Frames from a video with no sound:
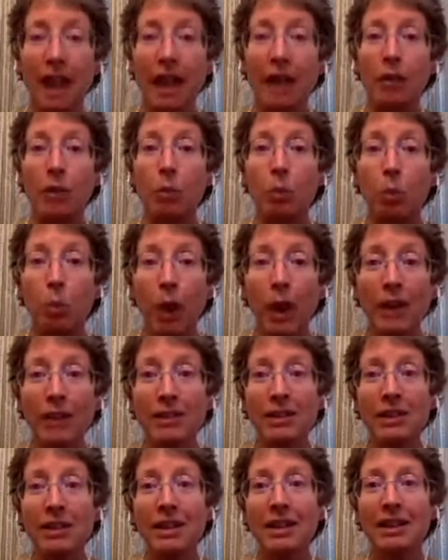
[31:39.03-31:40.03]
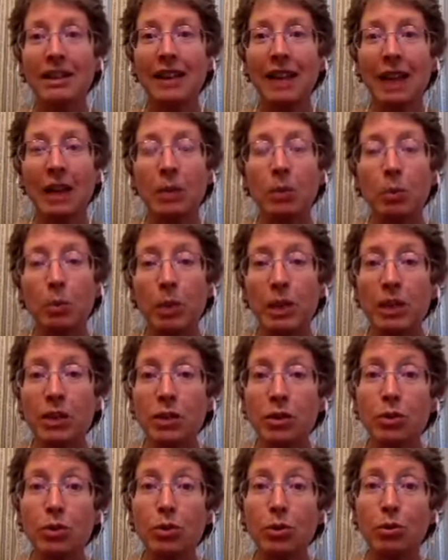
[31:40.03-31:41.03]
And what can we
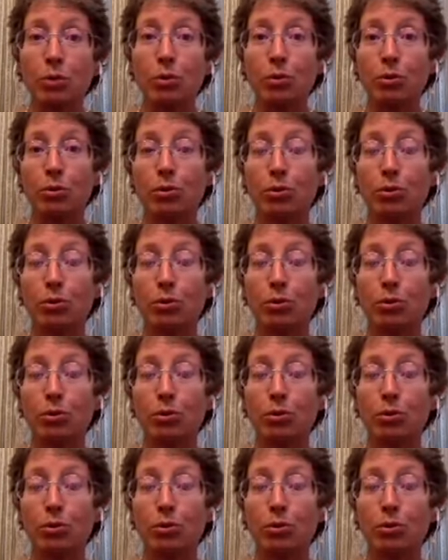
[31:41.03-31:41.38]
do